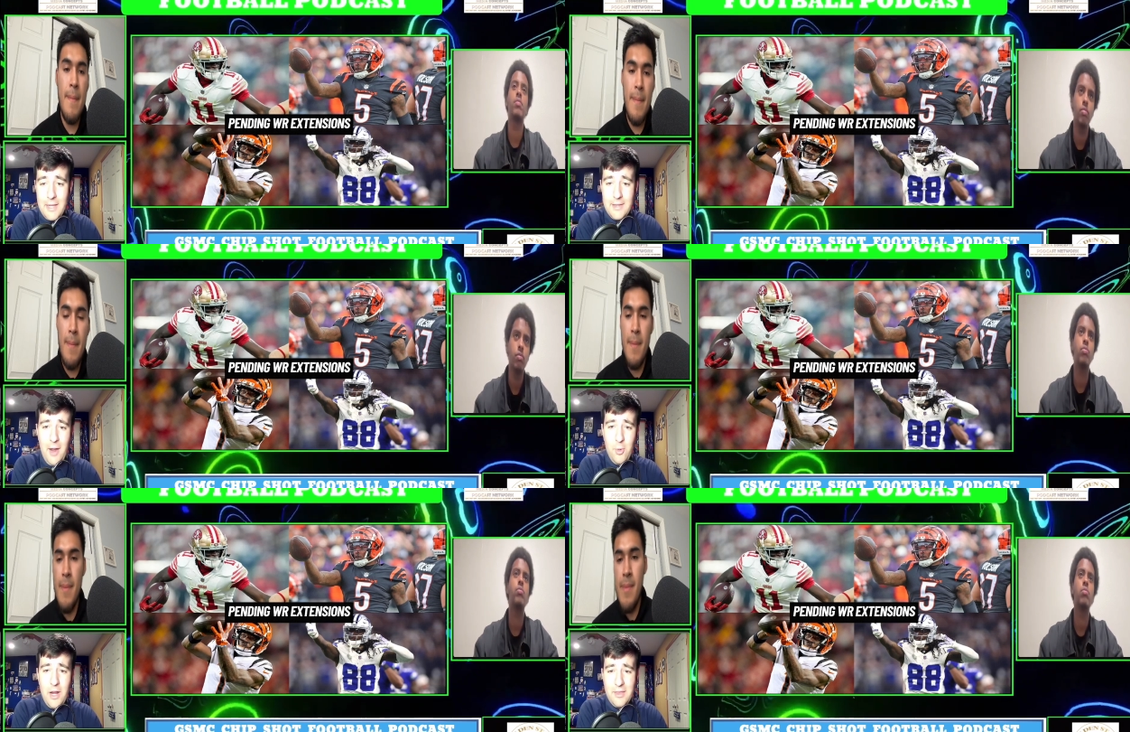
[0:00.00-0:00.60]

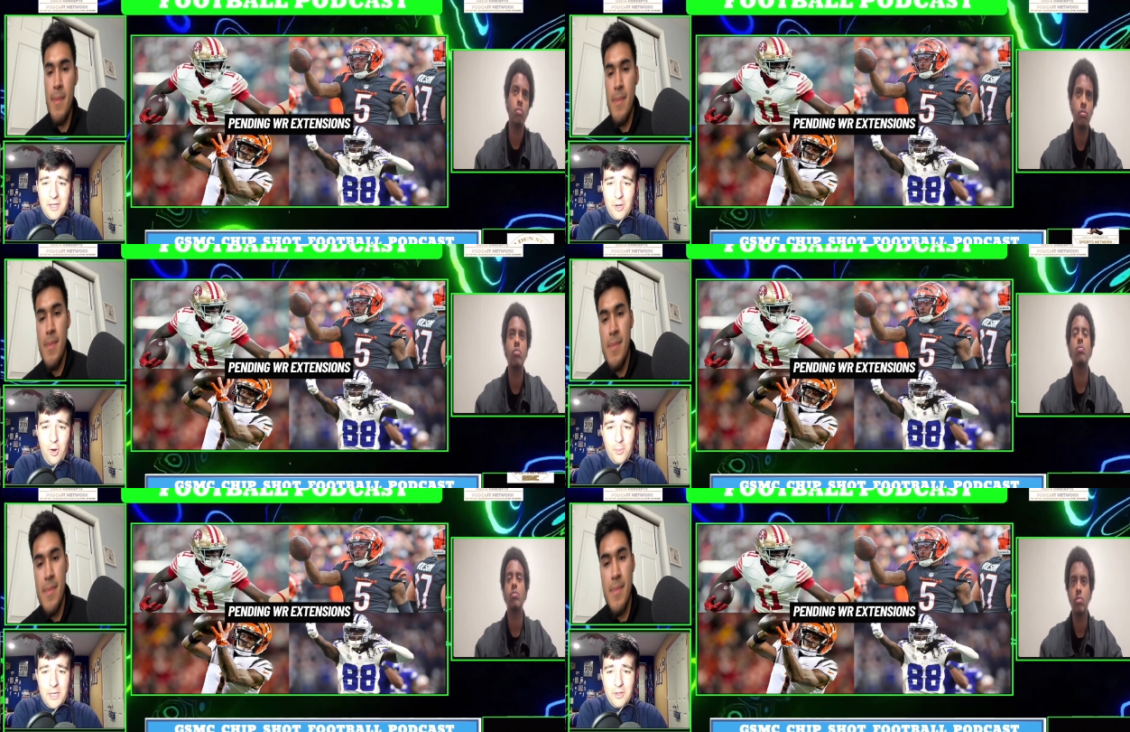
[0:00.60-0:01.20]
Speaker 1: That one, I think,
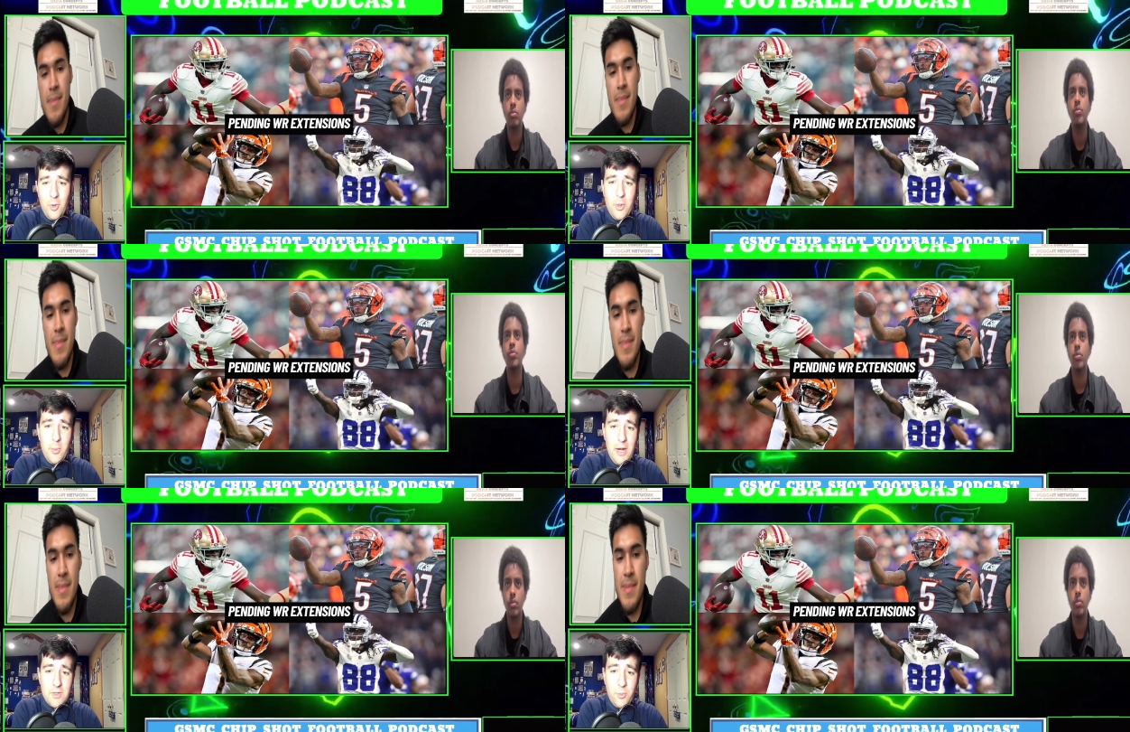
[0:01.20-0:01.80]
caught me a little bit
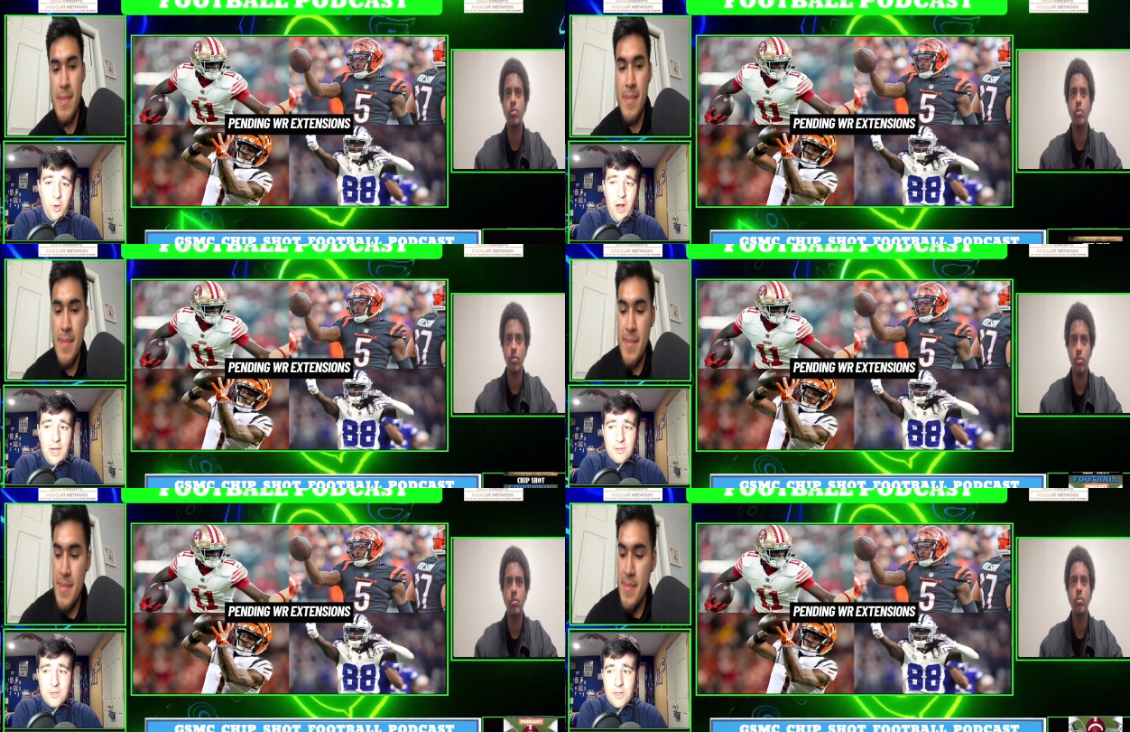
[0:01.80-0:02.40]
by
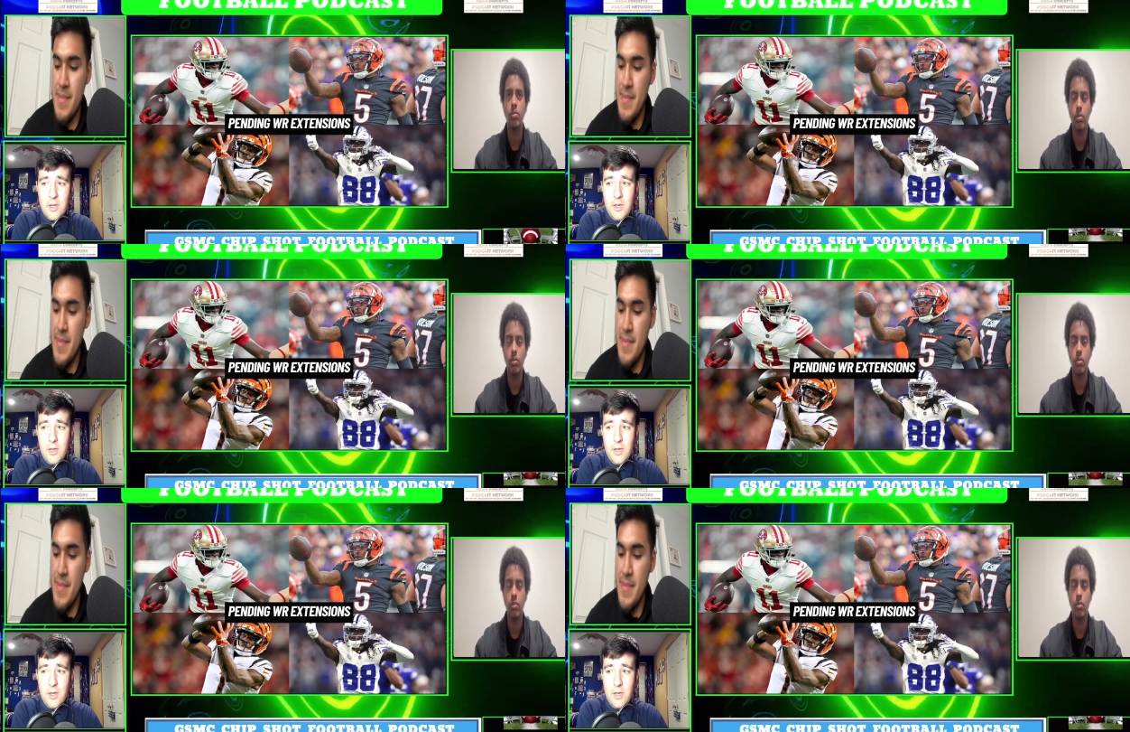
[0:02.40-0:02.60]
surprise.